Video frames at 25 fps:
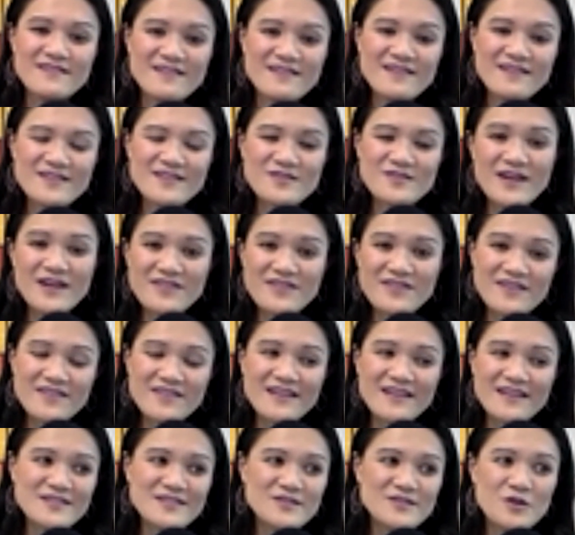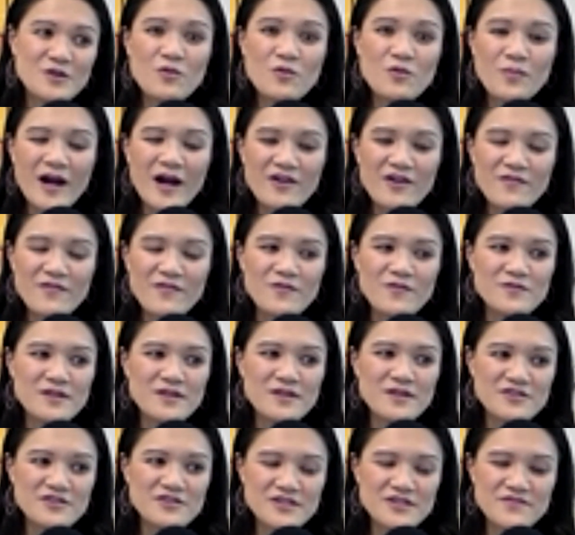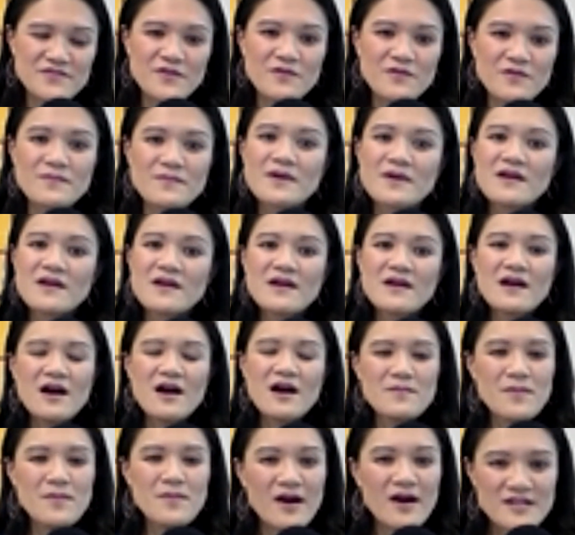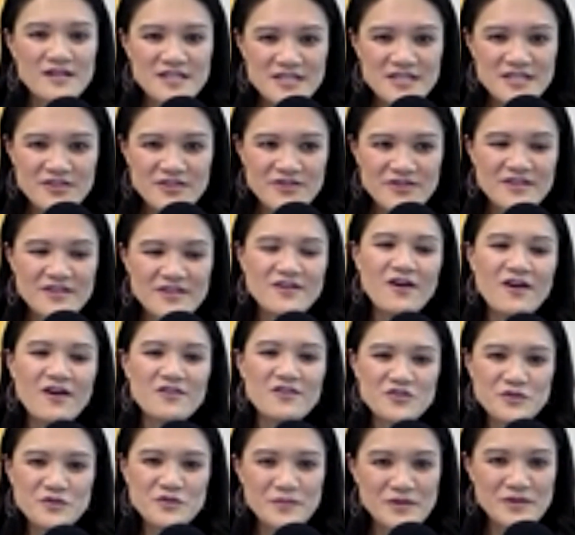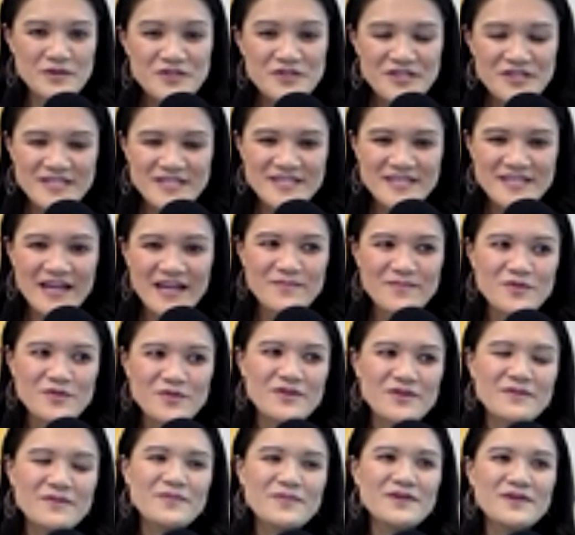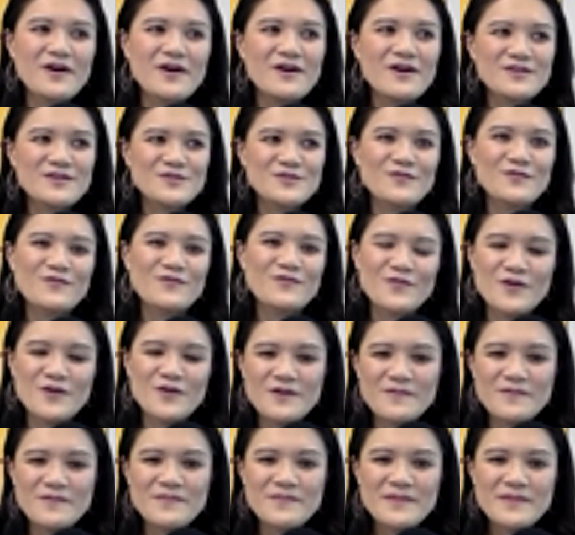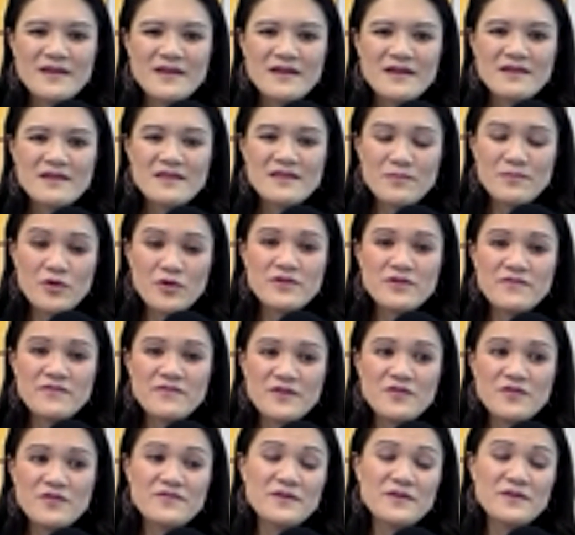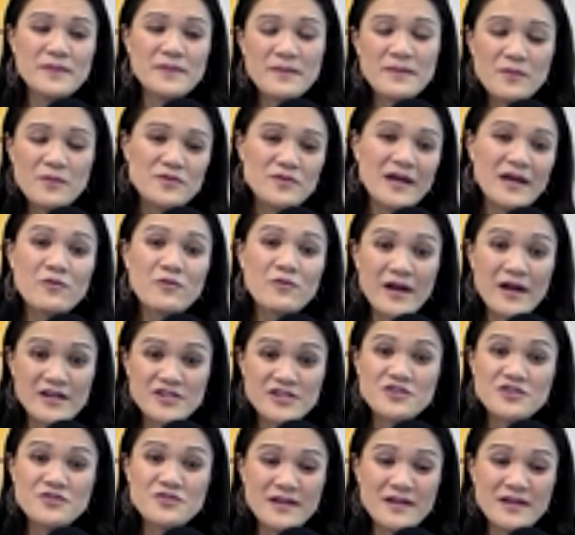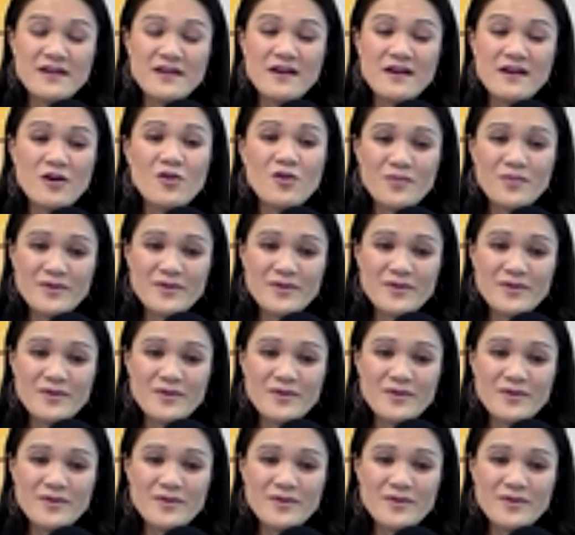Right. So I think that's so powerful, not just from a monetary contribution standpoint, but also from the point of view of the people that we're actually trying to help.